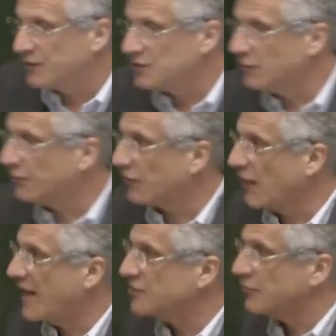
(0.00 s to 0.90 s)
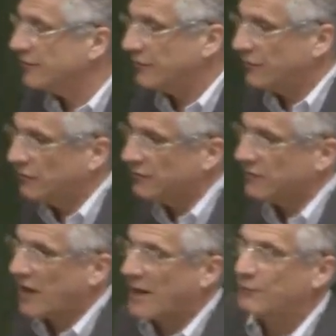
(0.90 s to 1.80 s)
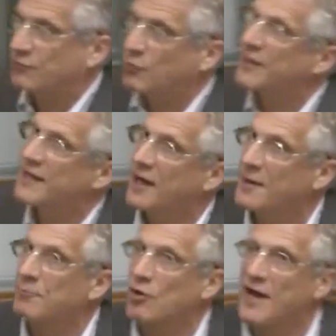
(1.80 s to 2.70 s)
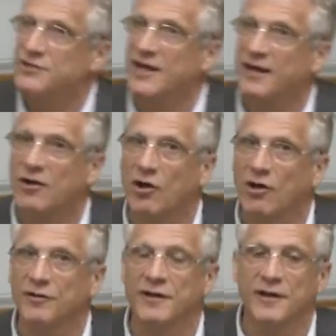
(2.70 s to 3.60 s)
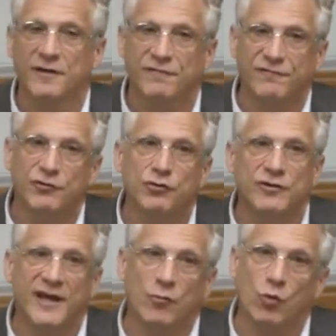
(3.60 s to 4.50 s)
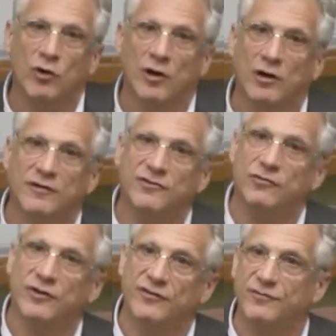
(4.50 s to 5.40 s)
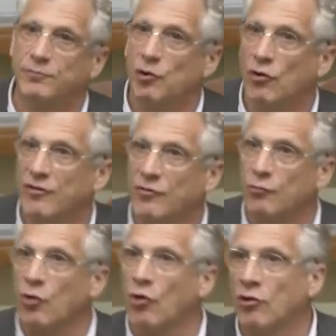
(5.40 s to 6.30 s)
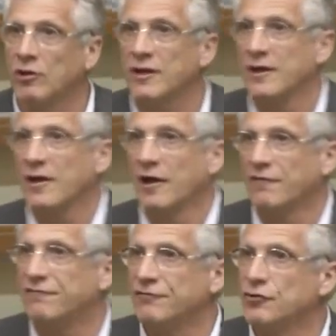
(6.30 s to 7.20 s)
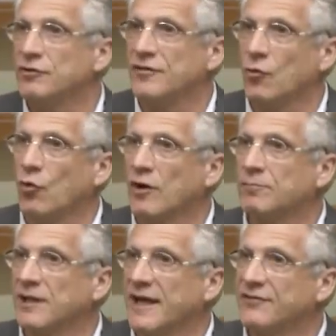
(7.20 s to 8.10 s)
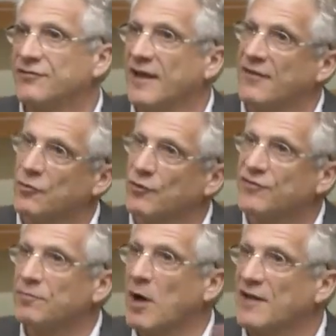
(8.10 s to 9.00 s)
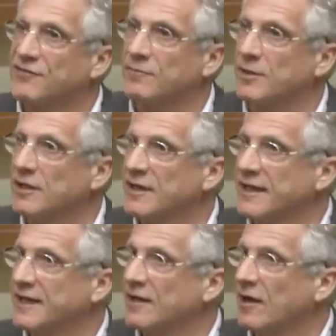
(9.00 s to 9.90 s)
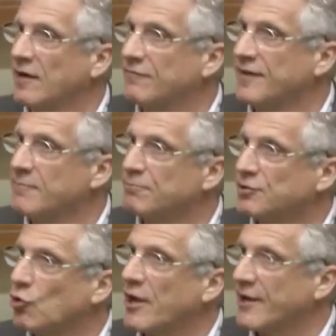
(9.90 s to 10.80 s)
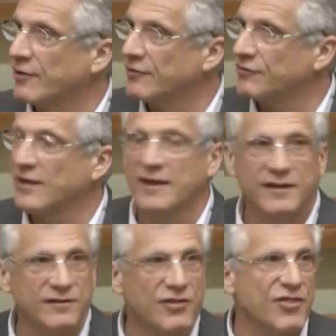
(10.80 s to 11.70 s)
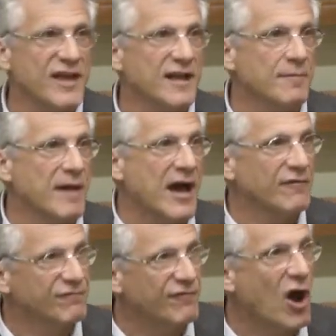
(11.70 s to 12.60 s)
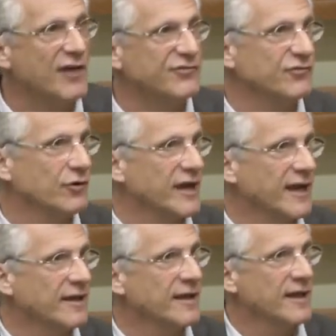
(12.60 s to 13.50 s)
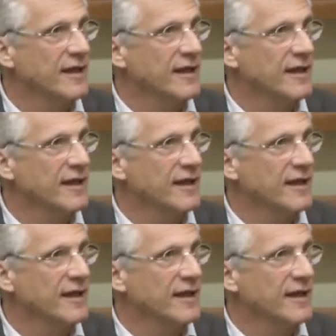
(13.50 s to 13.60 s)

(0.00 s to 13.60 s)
when she was a graduate student. I was working on a project called Food at Work to explore the role of food in the workplace and the responsibility of employers to think about fostering